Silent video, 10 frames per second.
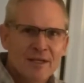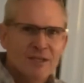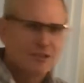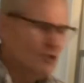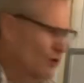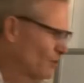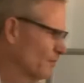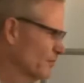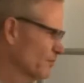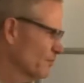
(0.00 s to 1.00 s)
So
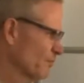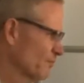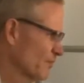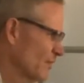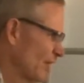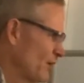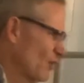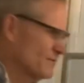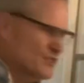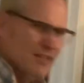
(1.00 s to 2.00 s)
I know
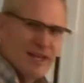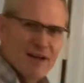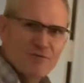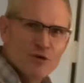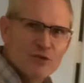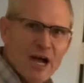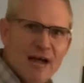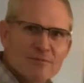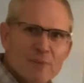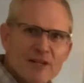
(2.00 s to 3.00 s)
I've said that a few
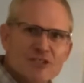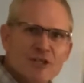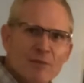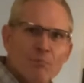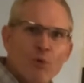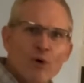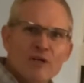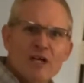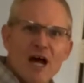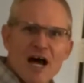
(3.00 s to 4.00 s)
times, but it's an
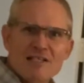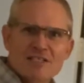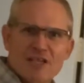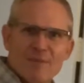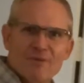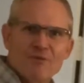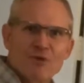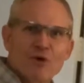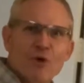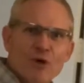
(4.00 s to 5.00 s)
important concept if
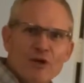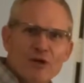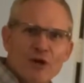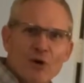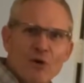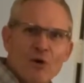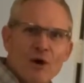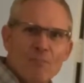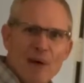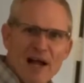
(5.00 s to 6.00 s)
you're going to go
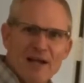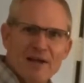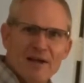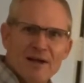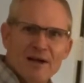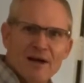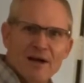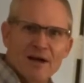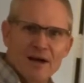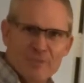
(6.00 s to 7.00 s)
buy
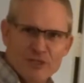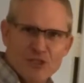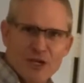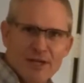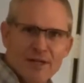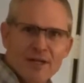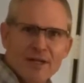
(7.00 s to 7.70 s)
a machine.